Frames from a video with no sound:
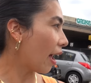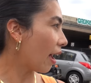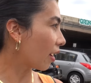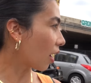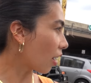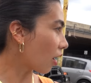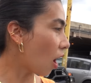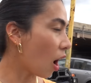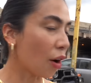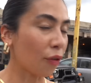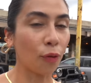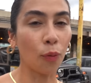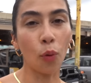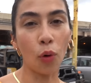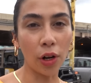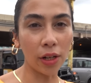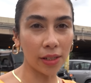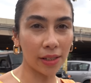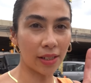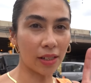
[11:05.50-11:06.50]
I got off
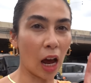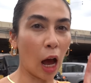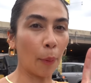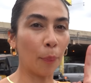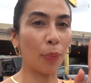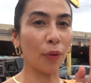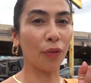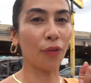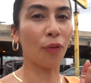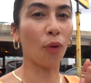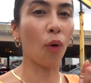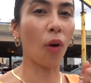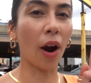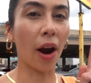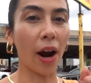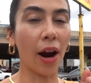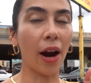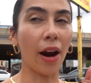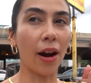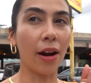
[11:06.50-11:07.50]
one stop
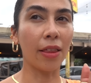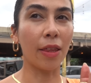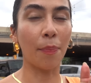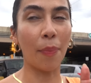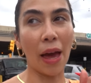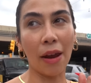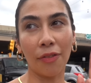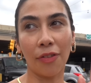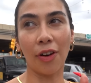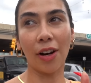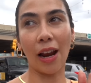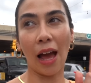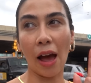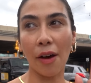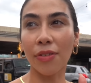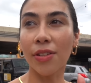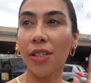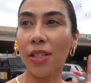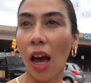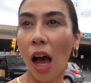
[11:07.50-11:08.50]
before the Bedford
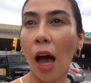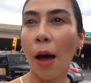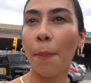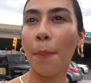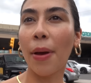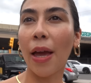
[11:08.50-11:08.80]
Ave stop